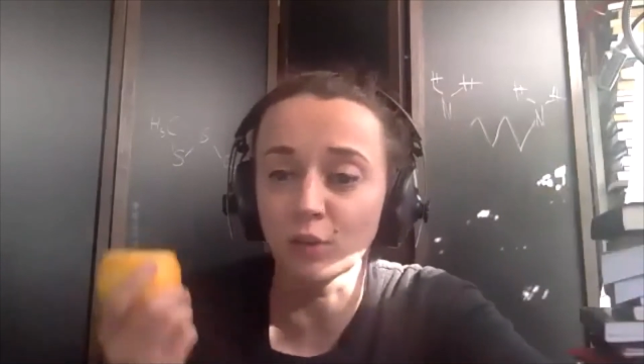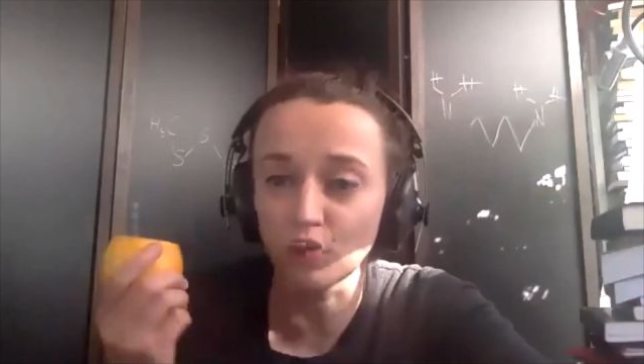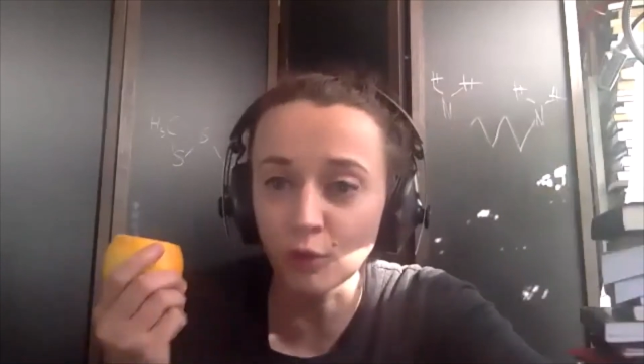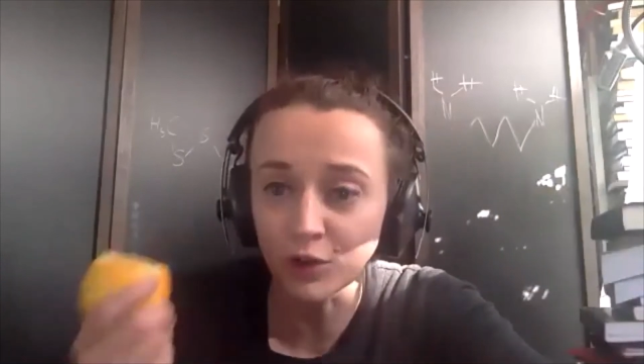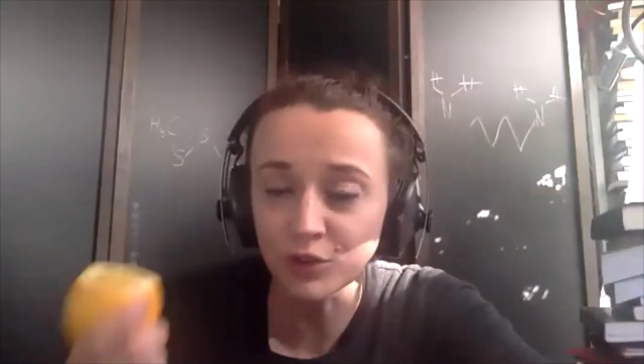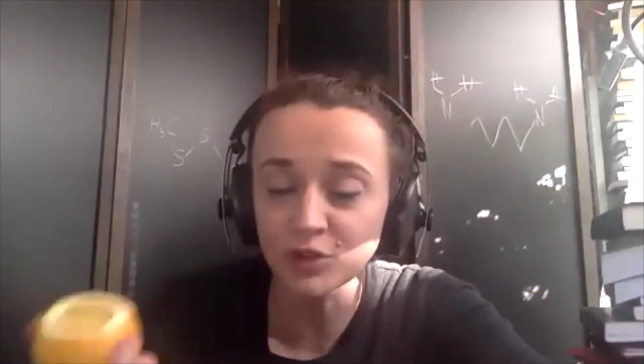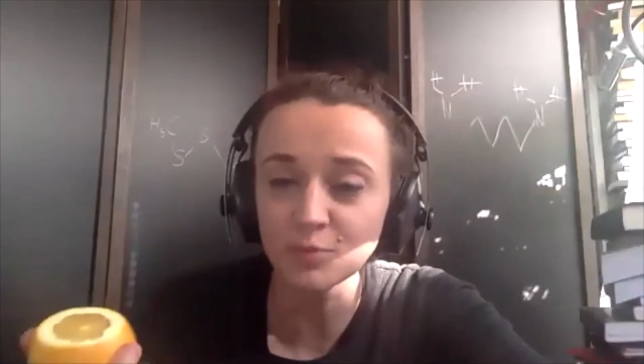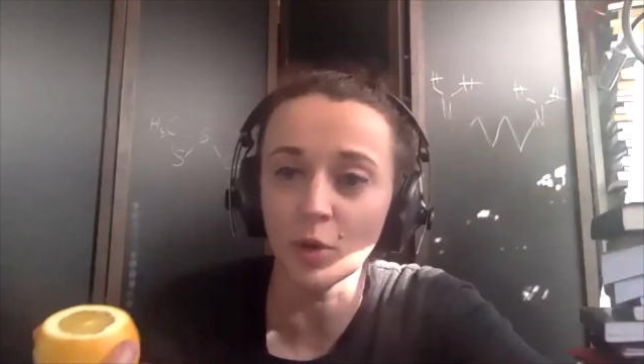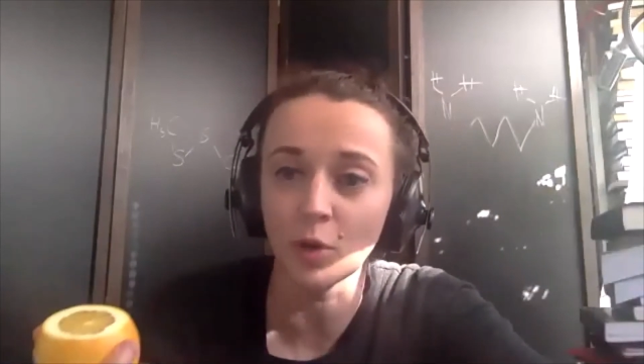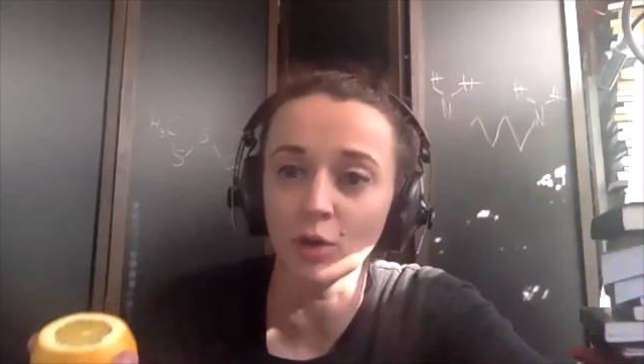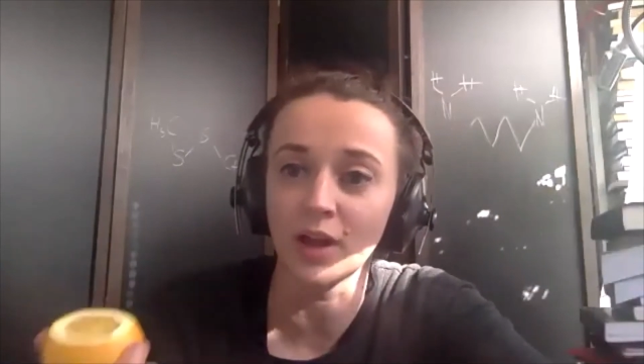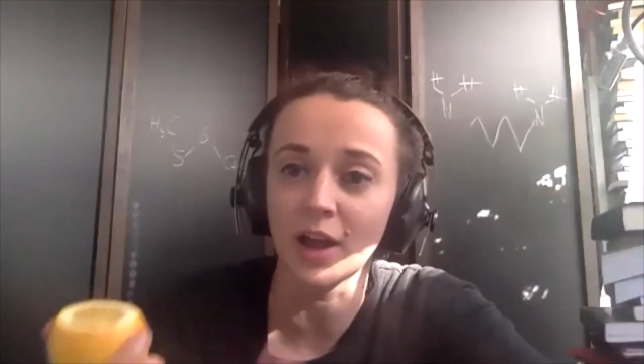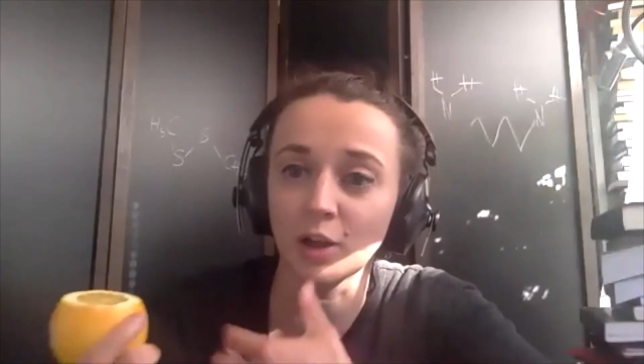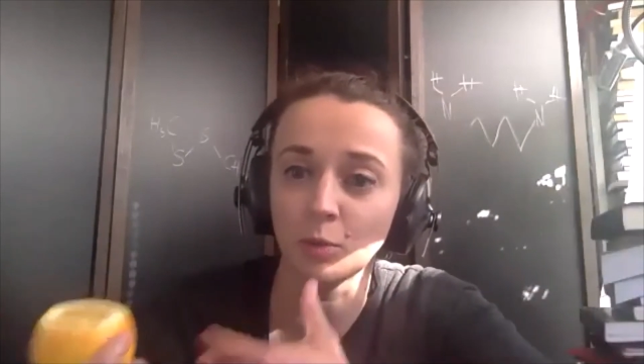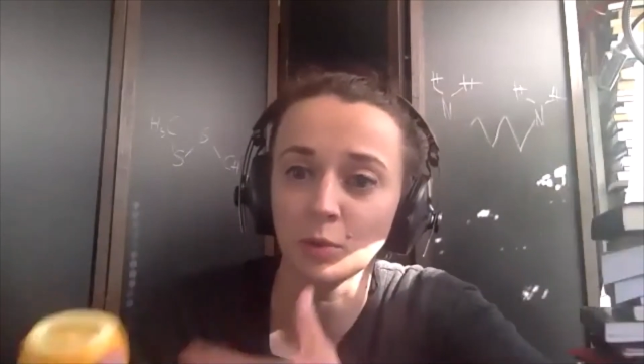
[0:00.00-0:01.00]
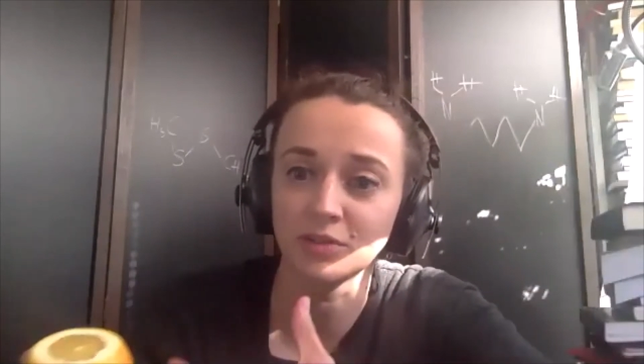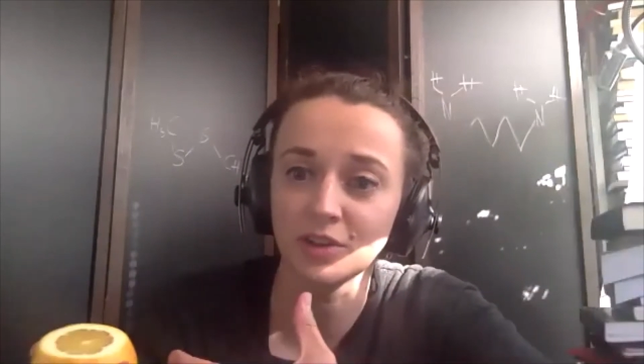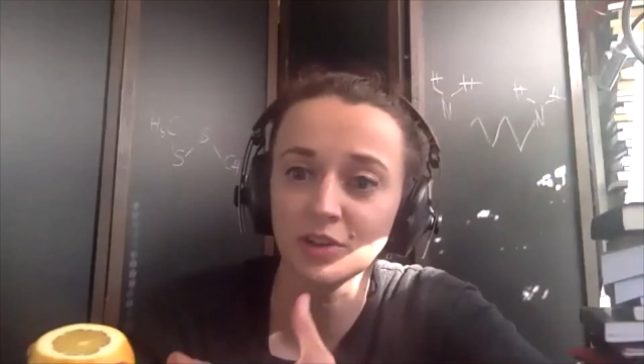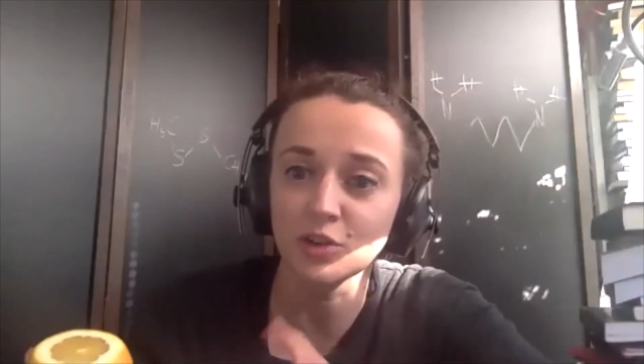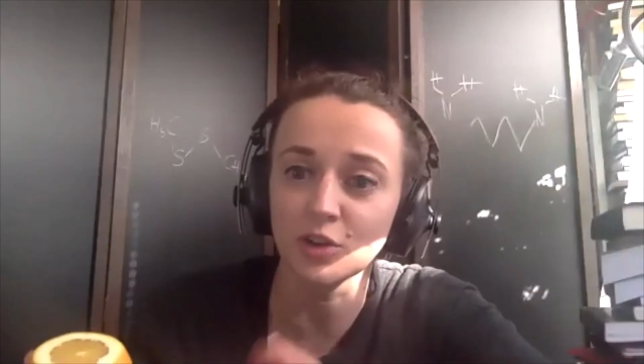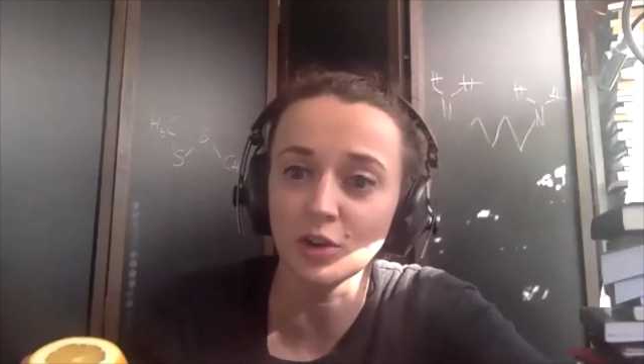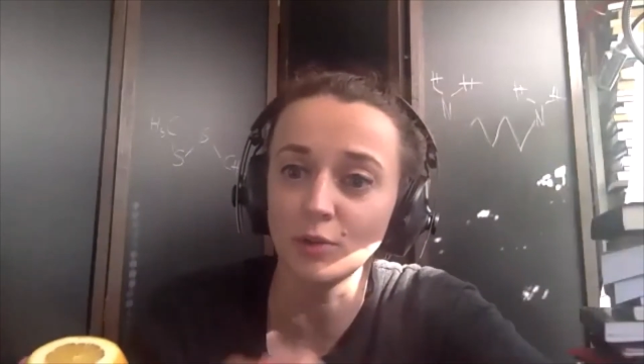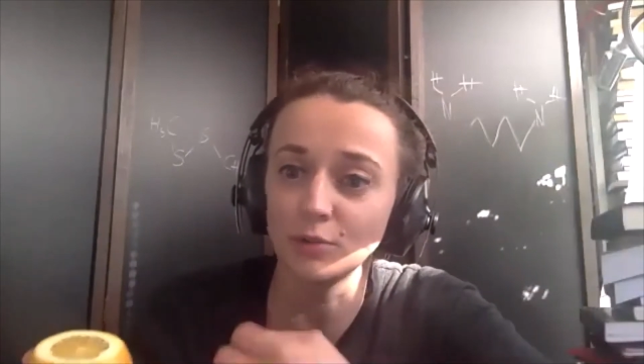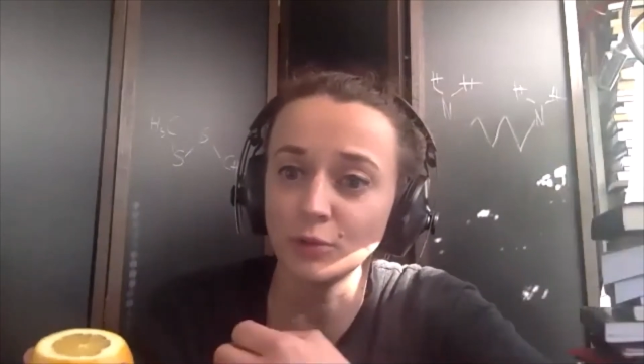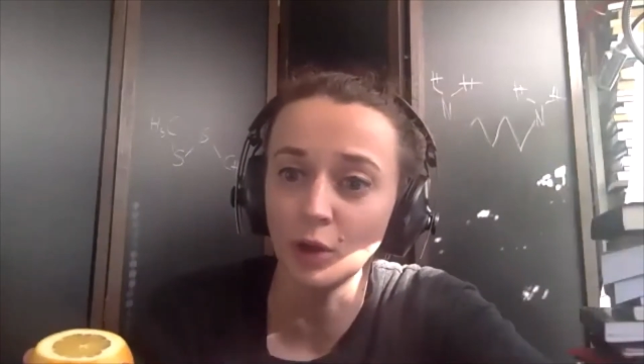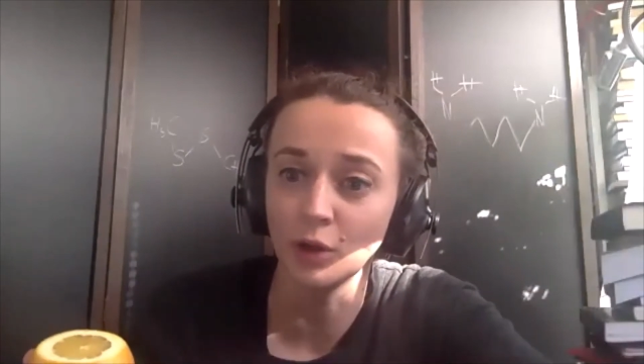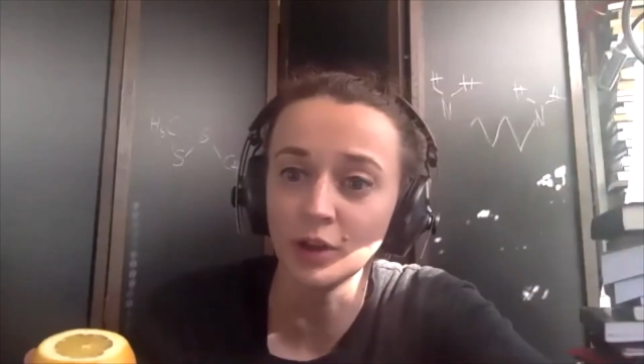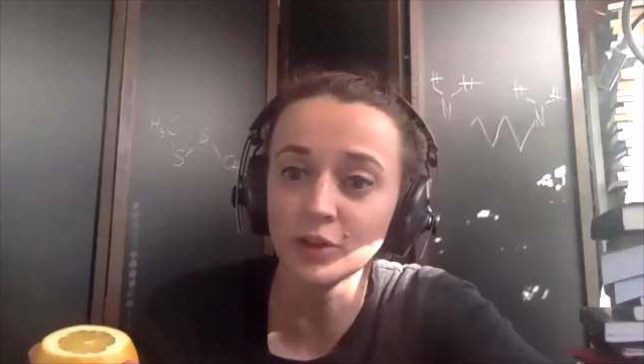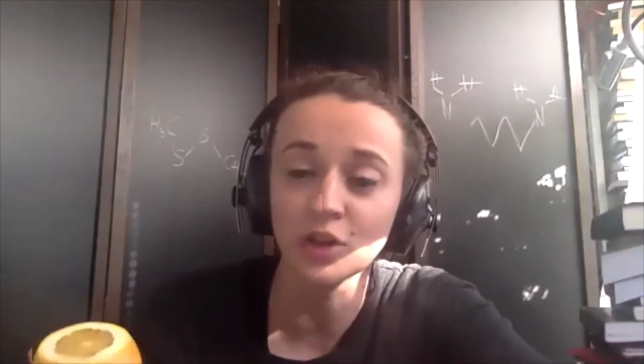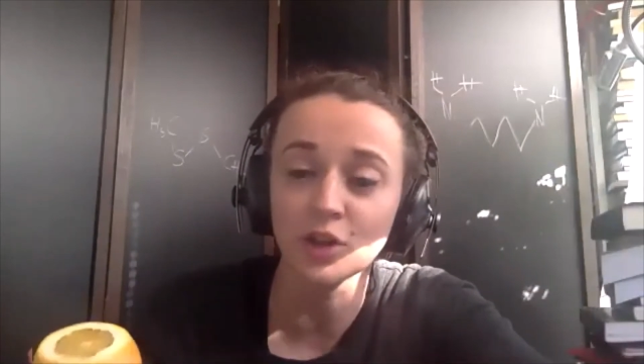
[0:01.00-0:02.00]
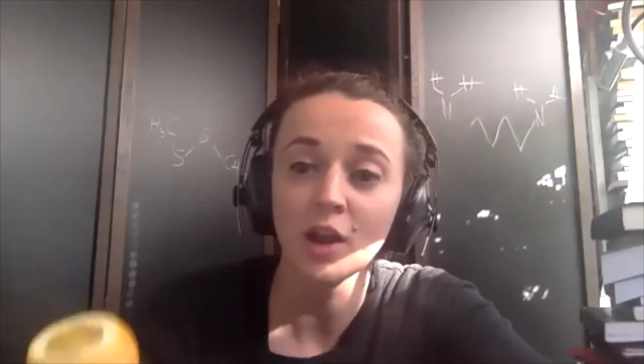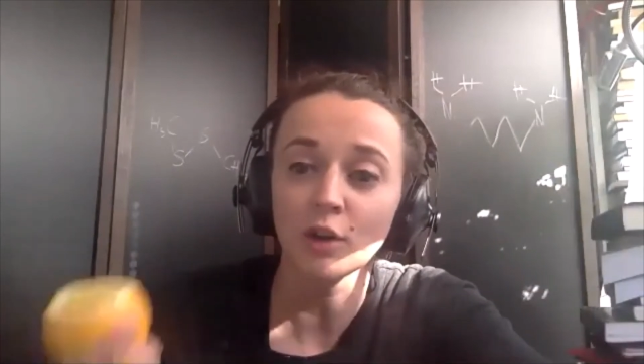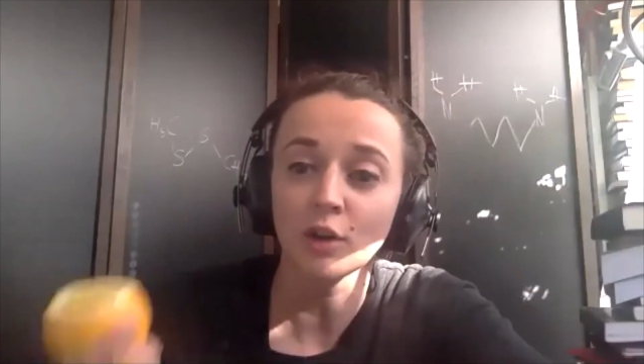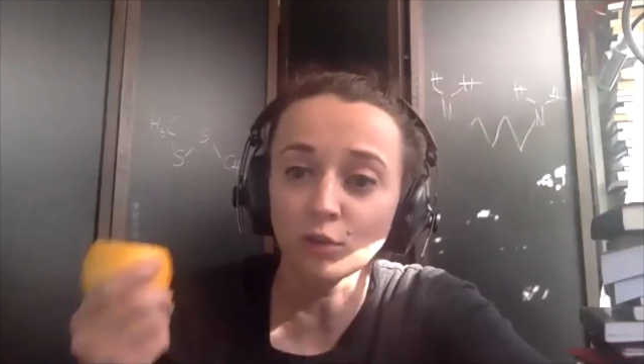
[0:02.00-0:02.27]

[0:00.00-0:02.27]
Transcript: cross-modal acquisition of knowledge